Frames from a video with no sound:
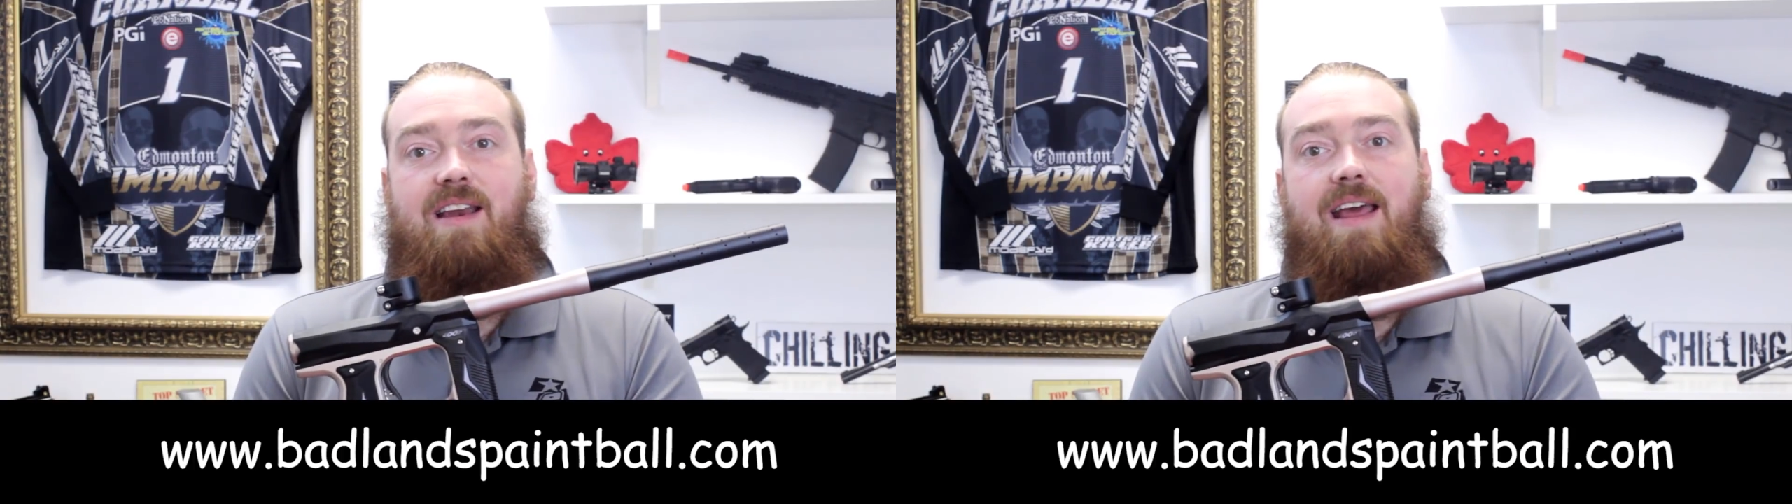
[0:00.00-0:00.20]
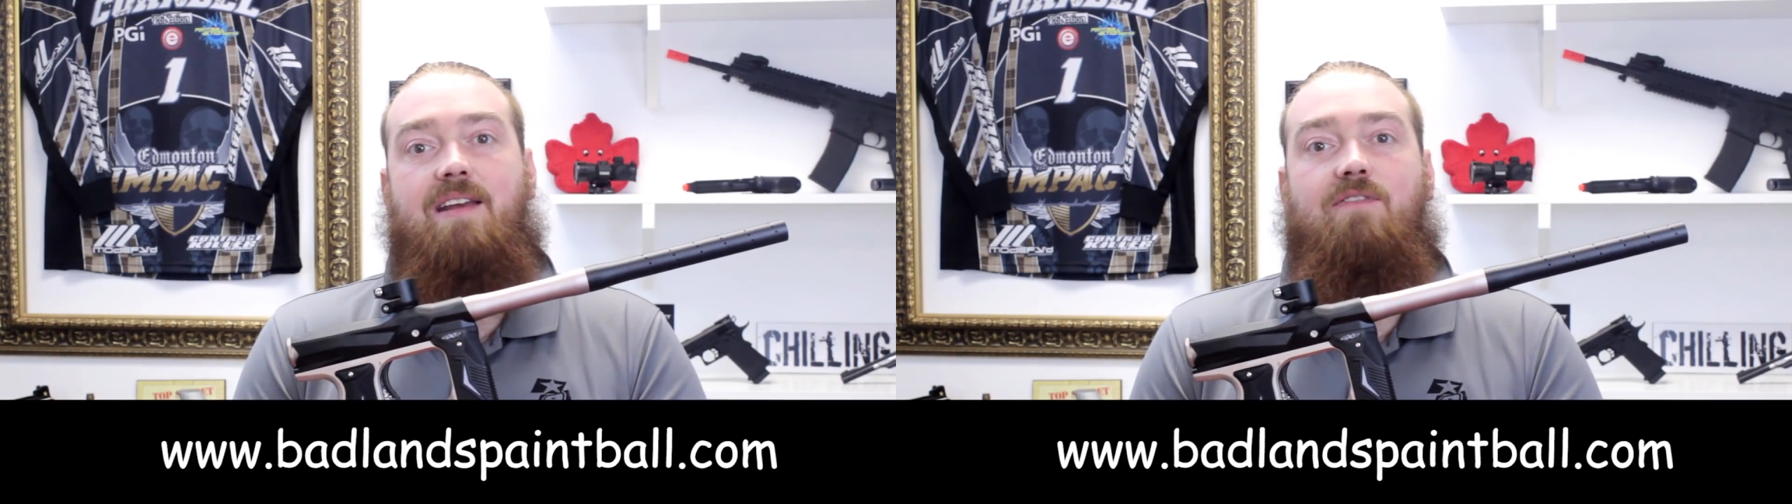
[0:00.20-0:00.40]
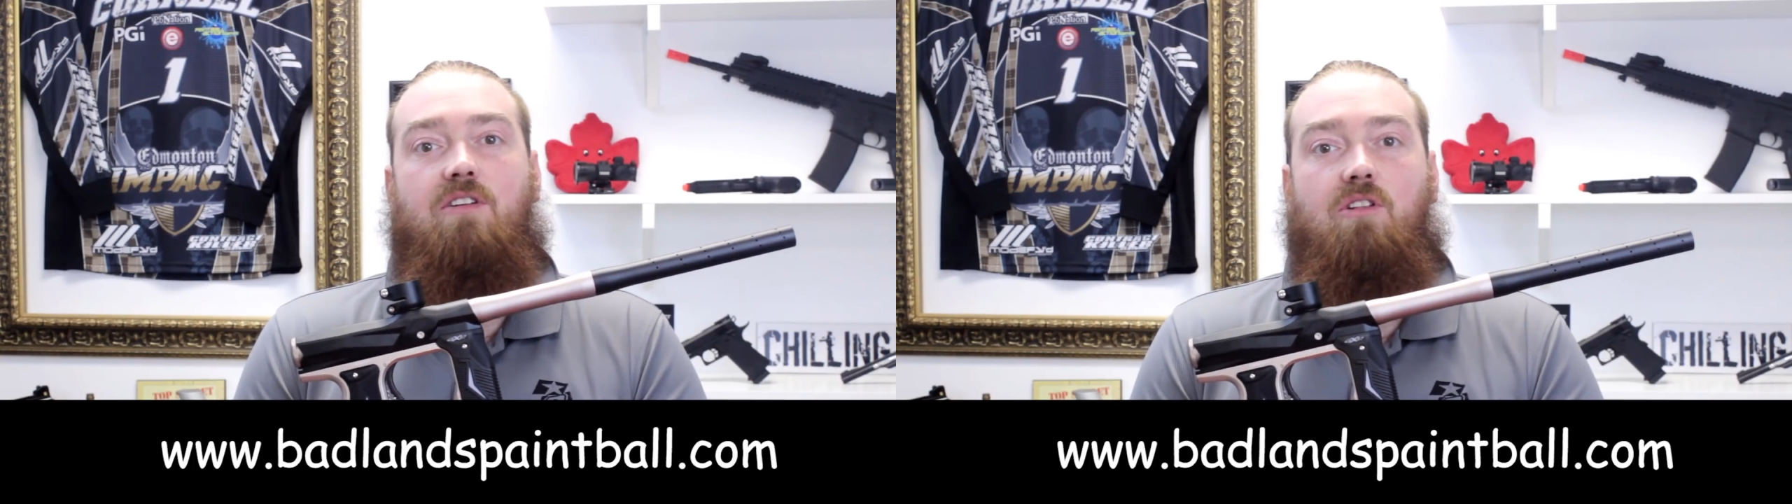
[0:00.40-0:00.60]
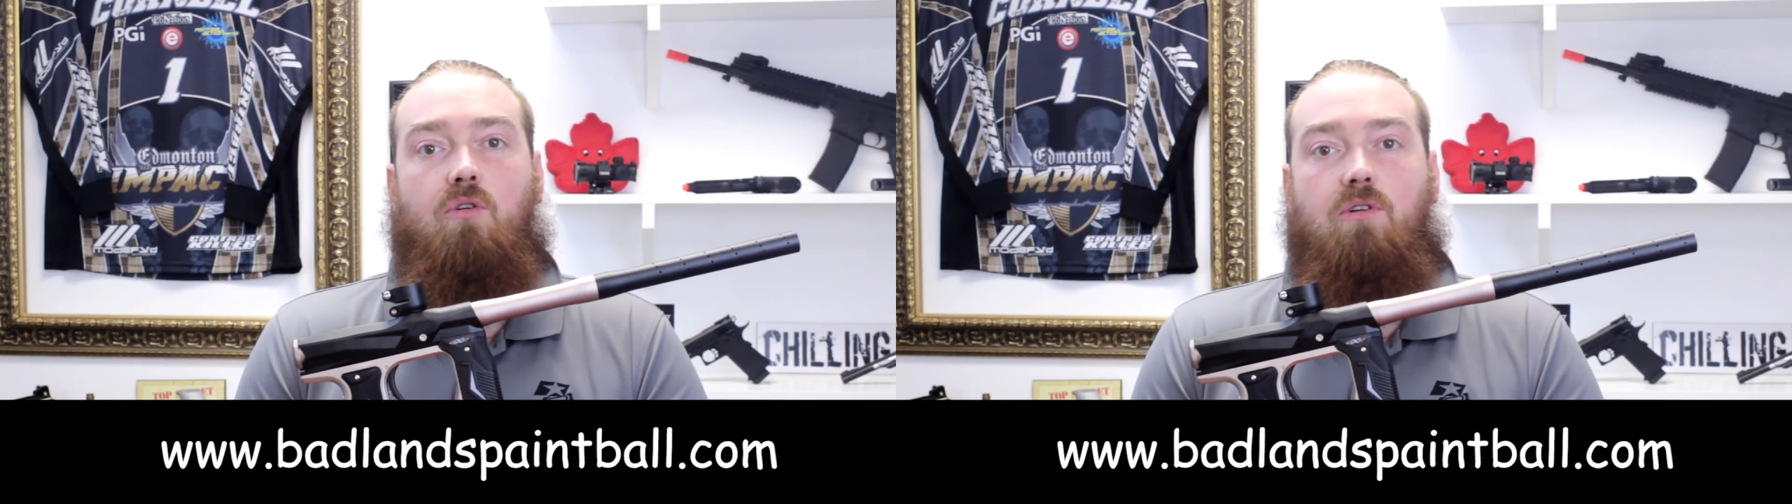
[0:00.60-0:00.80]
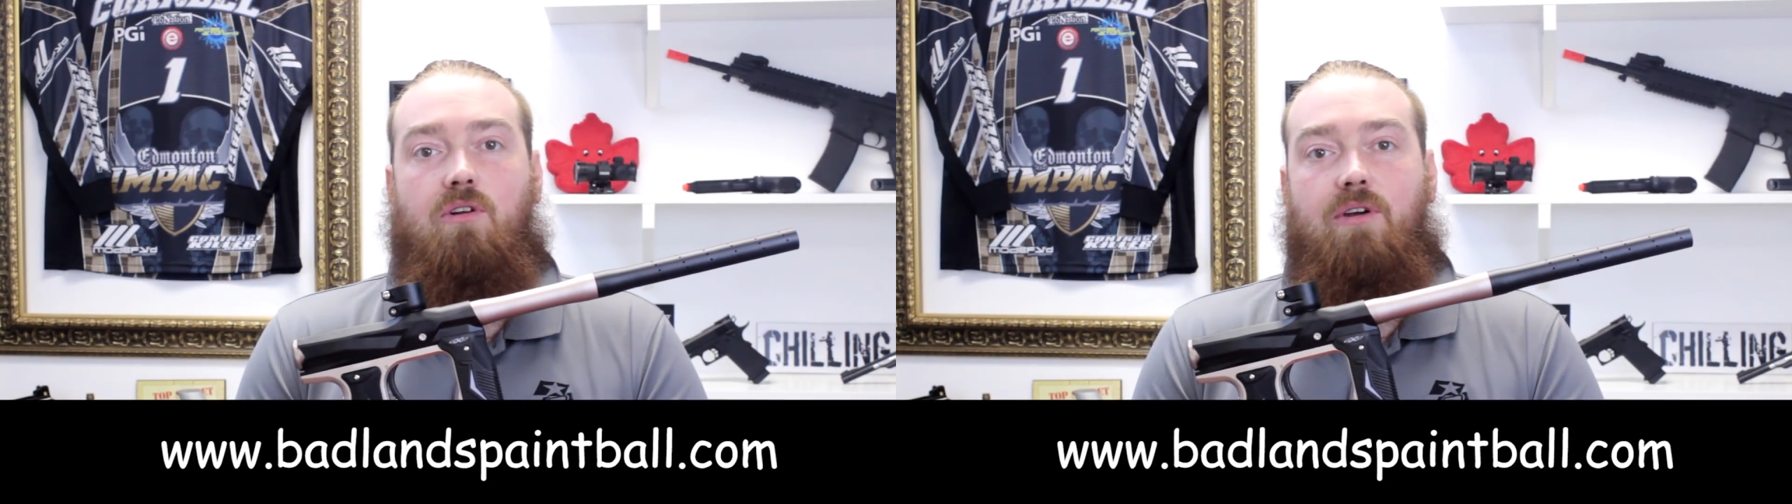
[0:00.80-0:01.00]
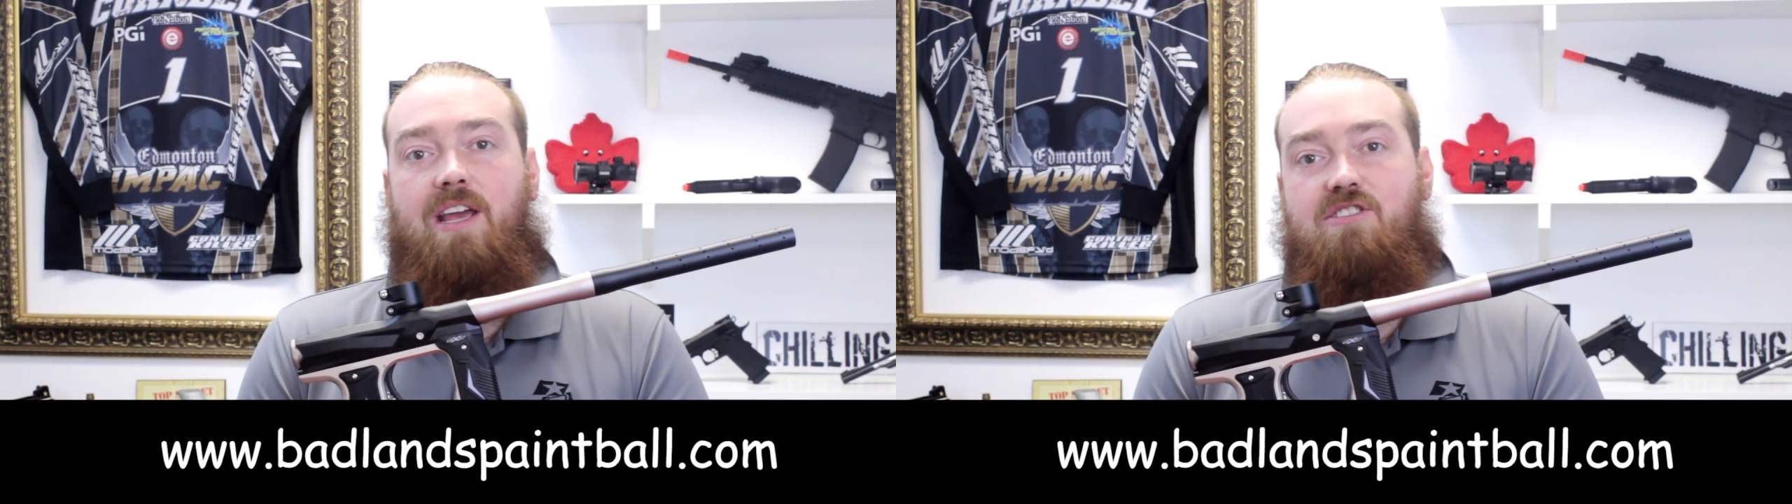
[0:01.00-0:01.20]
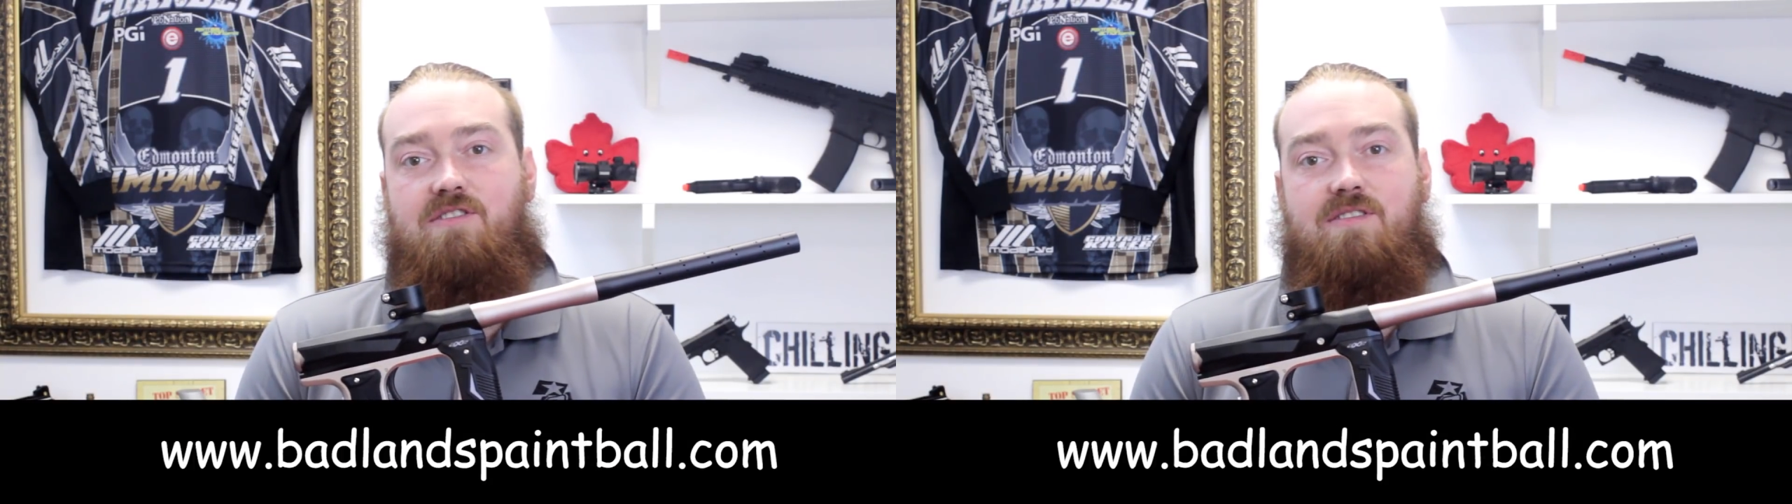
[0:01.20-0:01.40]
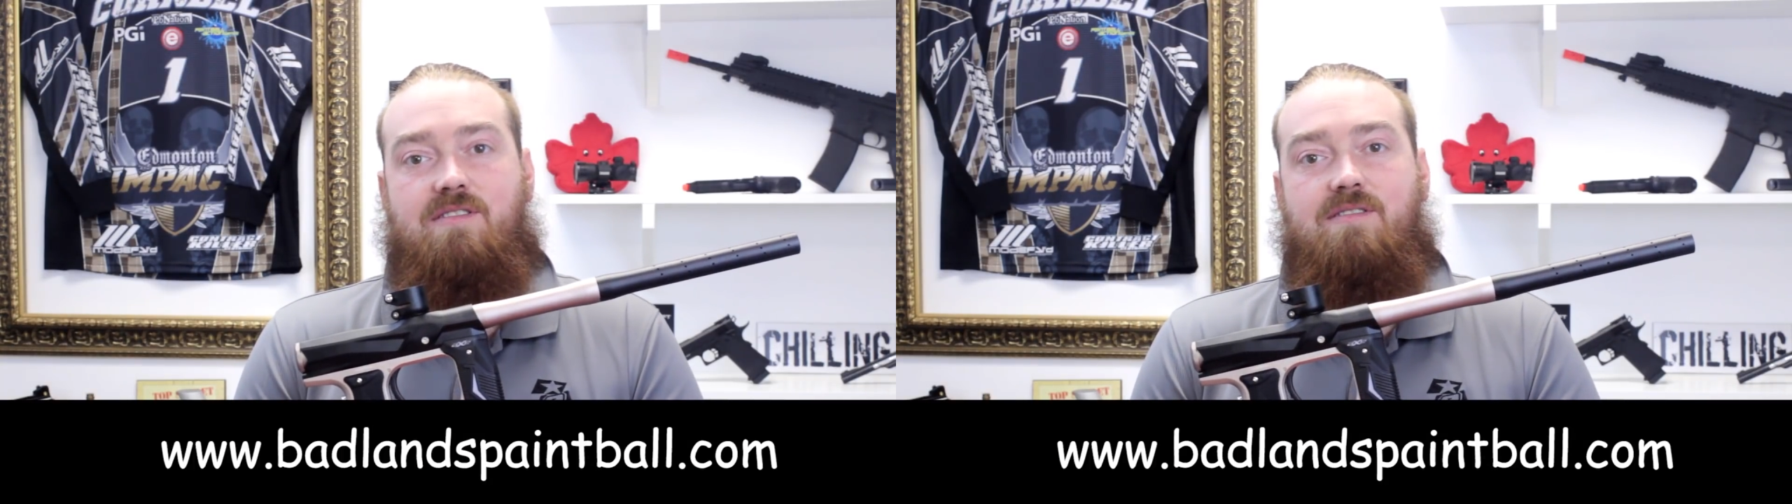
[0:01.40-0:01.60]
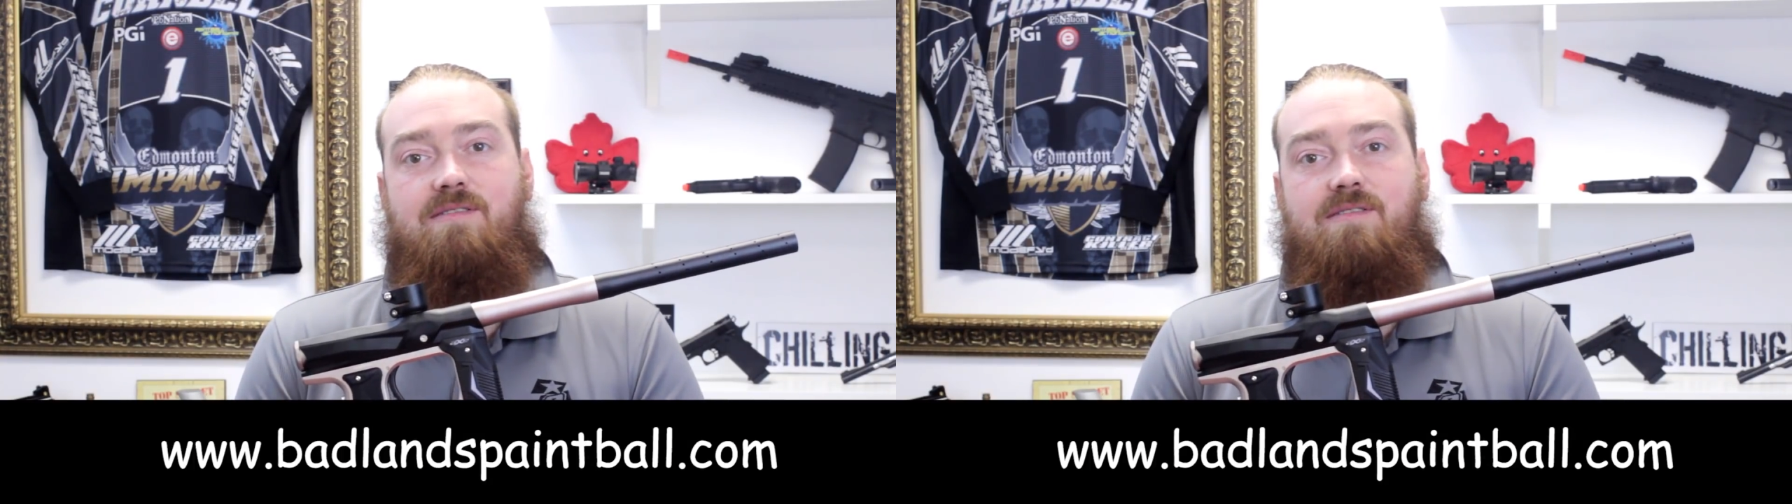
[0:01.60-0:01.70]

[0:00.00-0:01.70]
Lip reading: any of your local locations.